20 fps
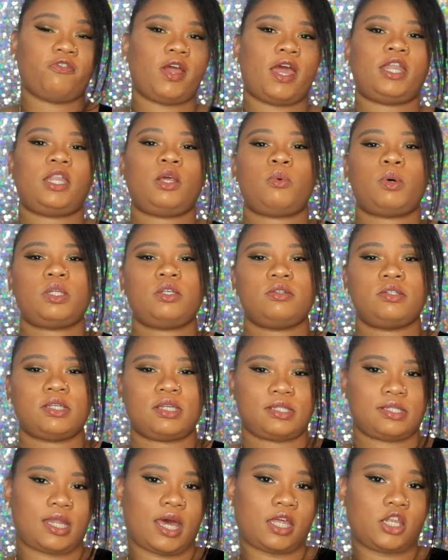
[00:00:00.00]
for anyone who
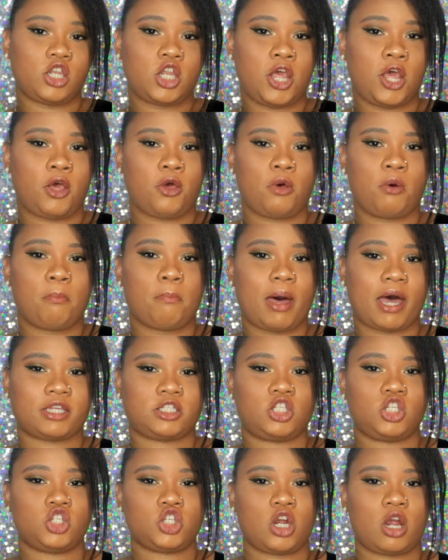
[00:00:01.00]
does not know,
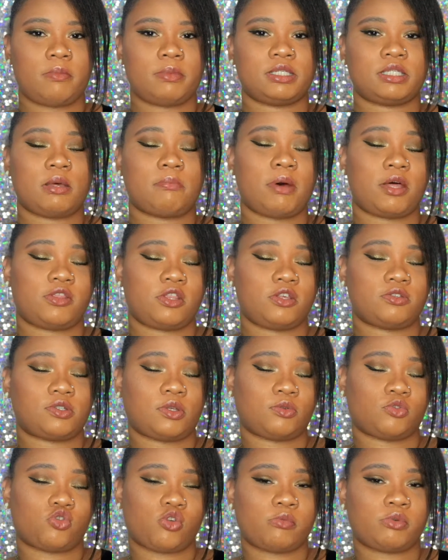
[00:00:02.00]
Boxycharm is a monthly
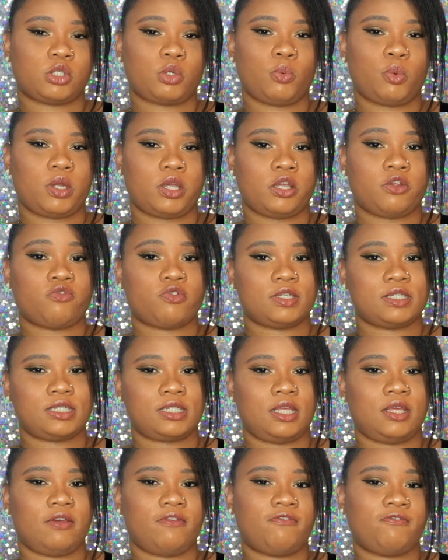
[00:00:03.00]
subscription where you
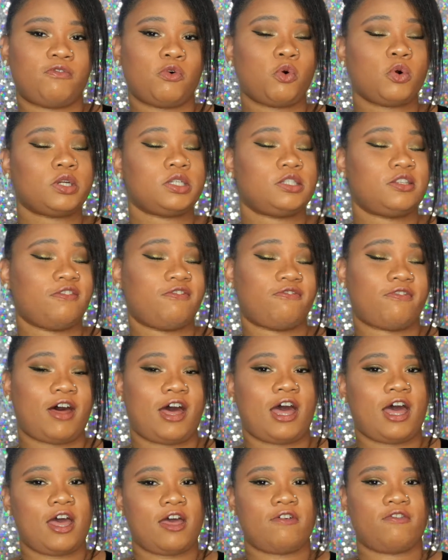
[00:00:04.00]
receive 4 to
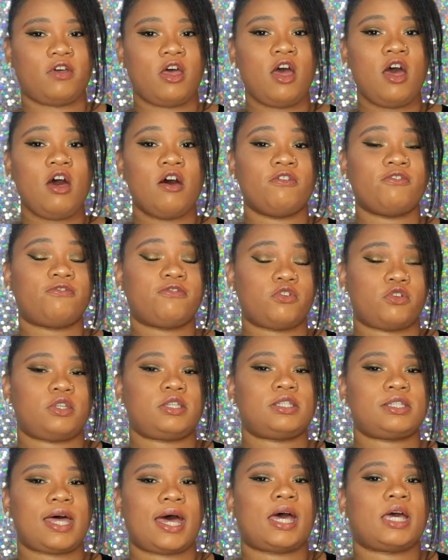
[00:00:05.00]
5
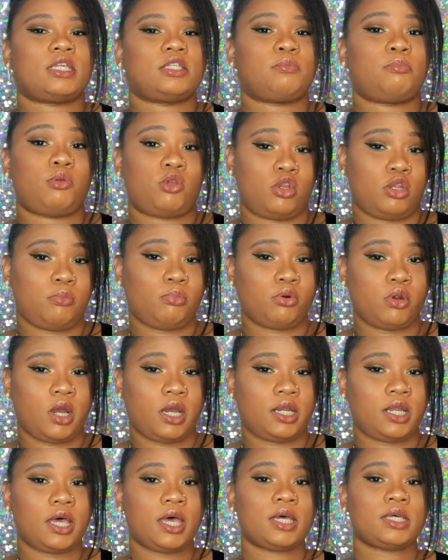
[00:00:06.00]
full-size beauty
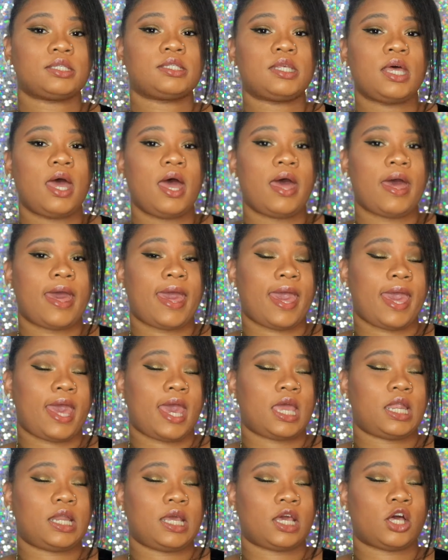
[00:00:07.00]
products,
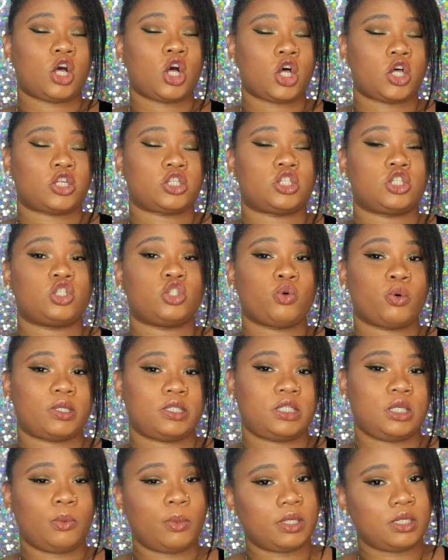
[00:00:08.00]
and it costs
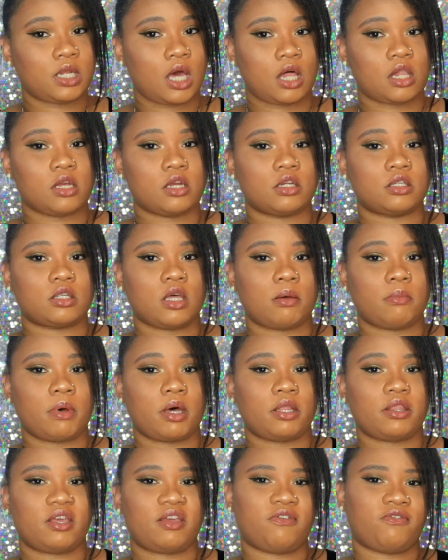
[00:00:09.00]
$21 a
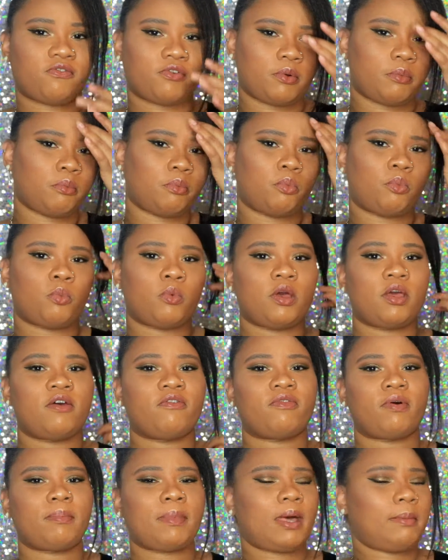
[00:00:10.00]
month. And
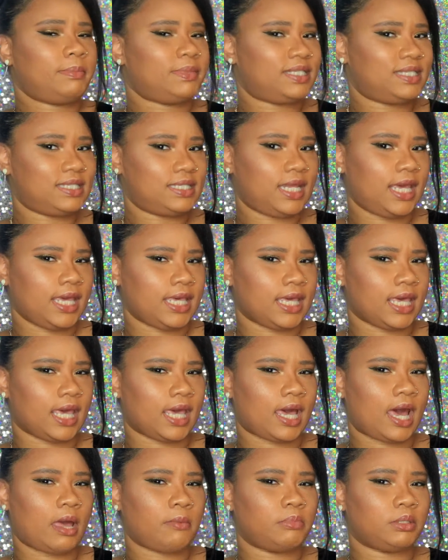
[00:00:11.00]
if I'm not
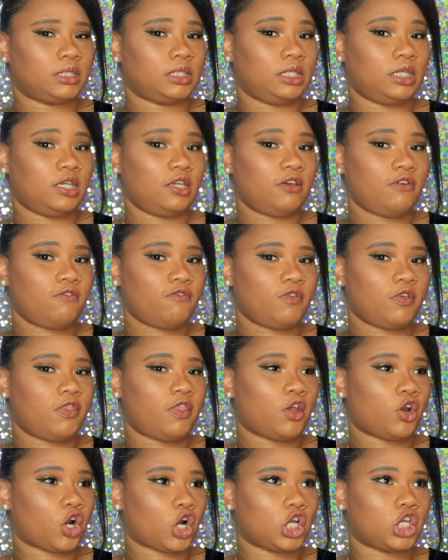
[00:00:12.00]
mistaken, I believe
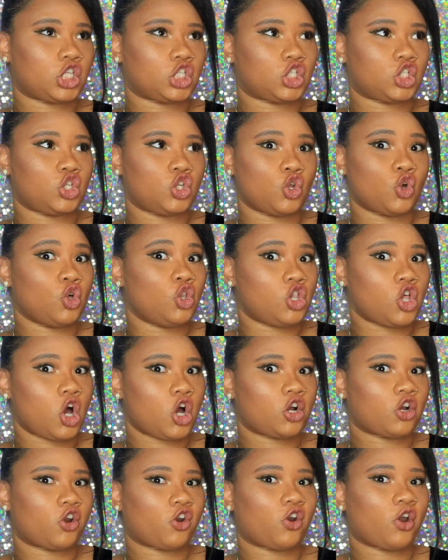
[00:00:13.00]
there is no
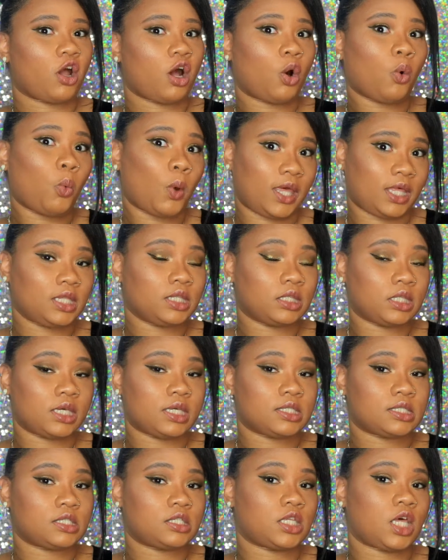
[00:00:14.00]
longer a wait
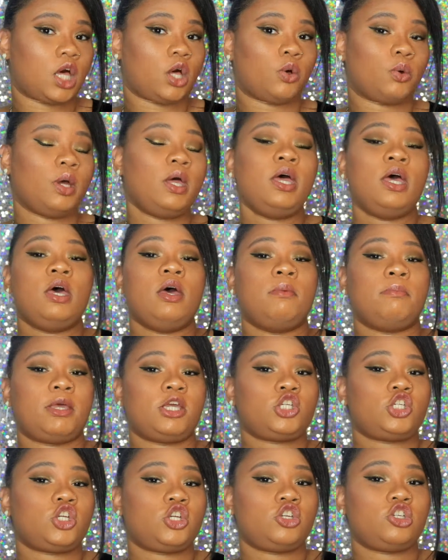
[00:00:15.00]
list. So
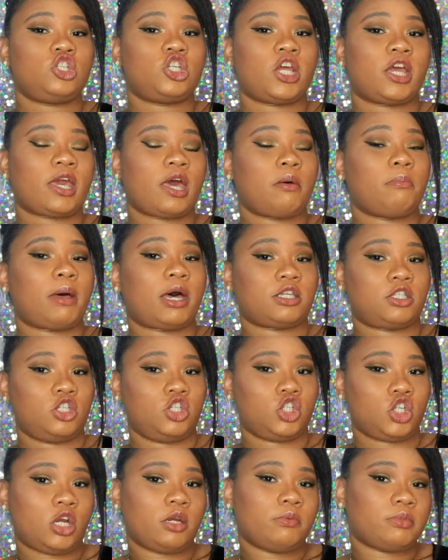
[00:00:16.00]
make sure you check out
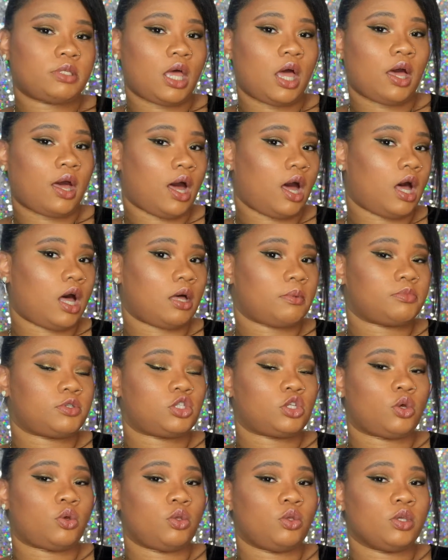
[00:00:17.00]
Boxycharm.com
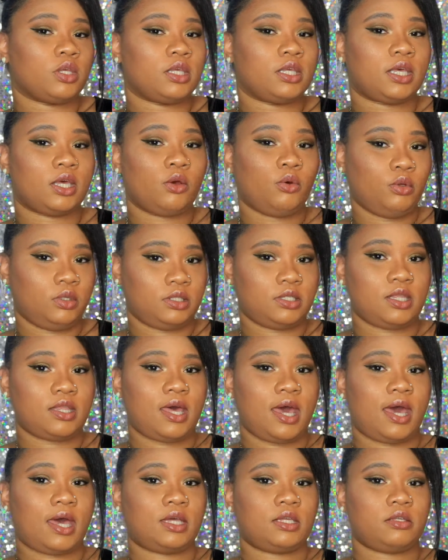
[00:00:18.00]
so you can get onto
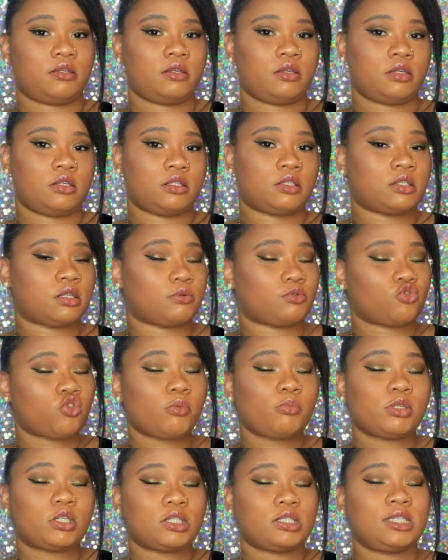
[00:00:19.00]
that
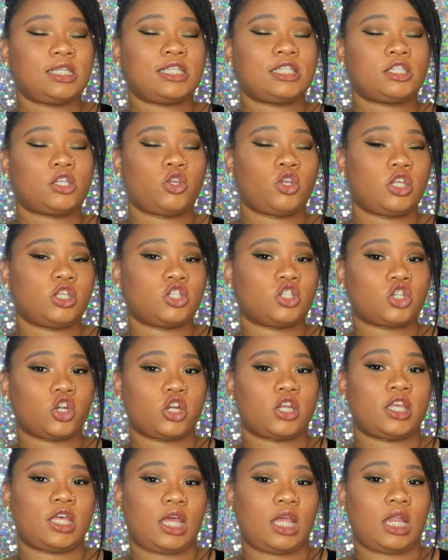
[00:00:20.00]
subscription list so you can
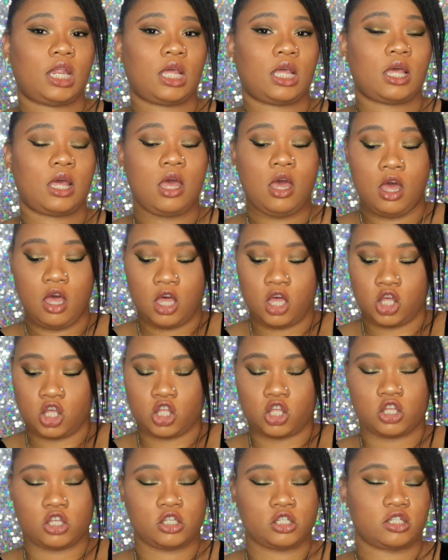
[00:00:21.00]
start getting
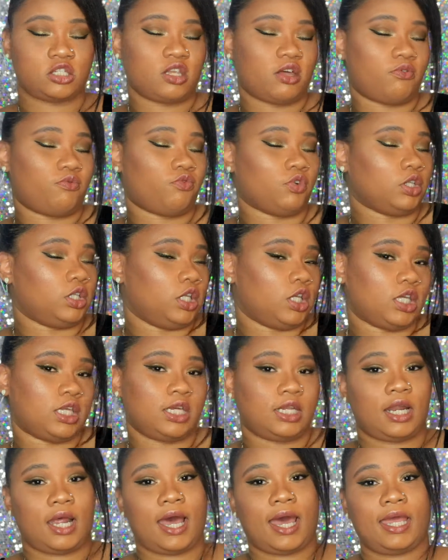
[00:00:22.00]
some really
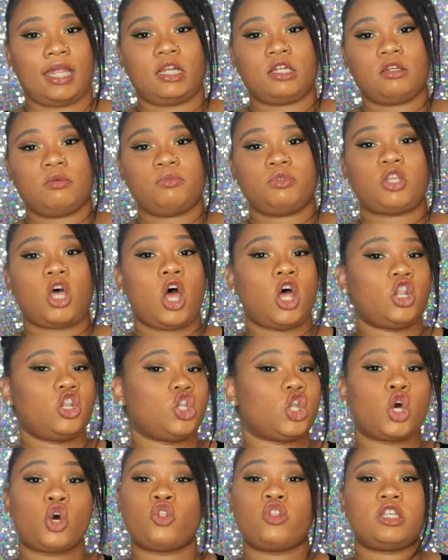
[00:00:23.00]
good items.
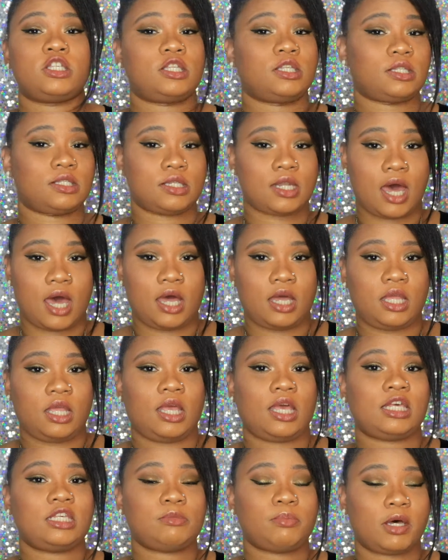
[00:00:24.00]
No, this is not
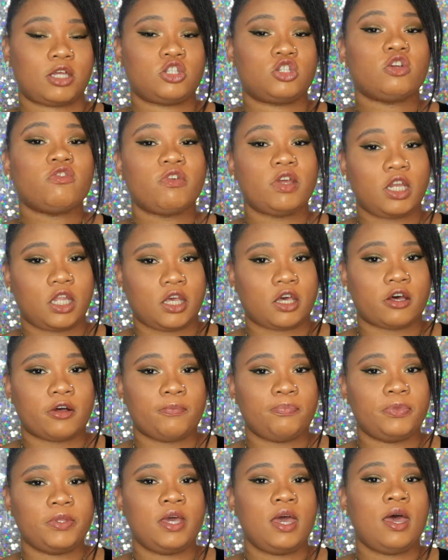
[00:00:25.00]
a sponsored
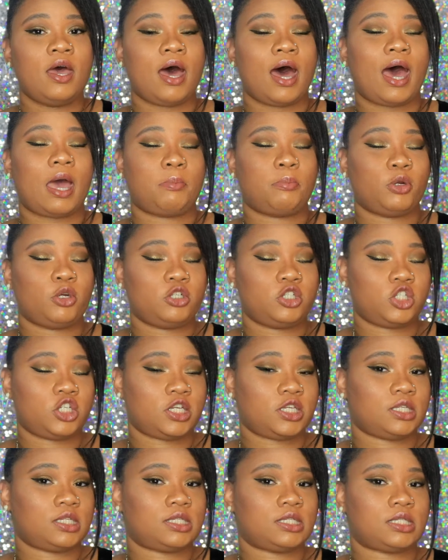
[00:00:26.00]
video. I
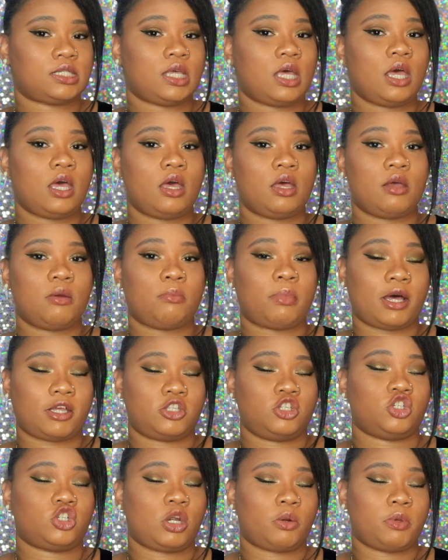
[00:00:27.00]
purchase
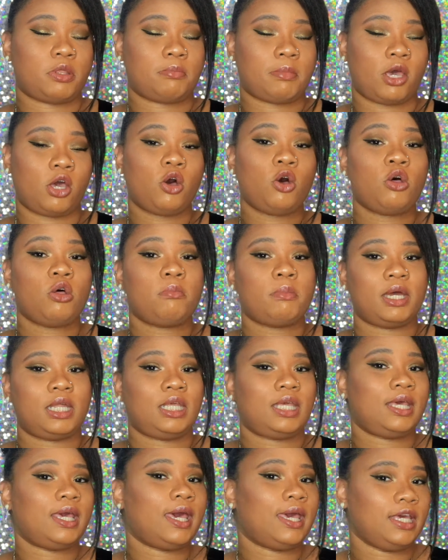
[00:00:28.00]
Boxycharm with my own
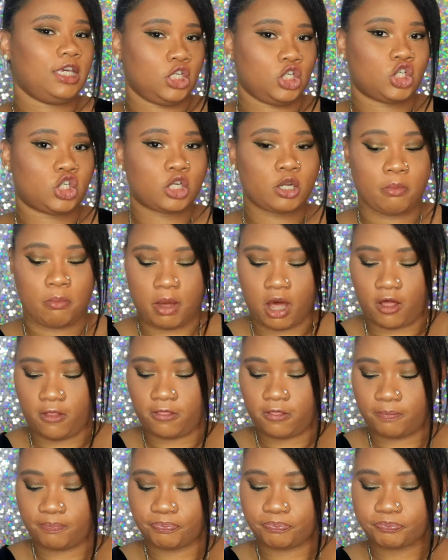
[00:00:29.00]
money each month.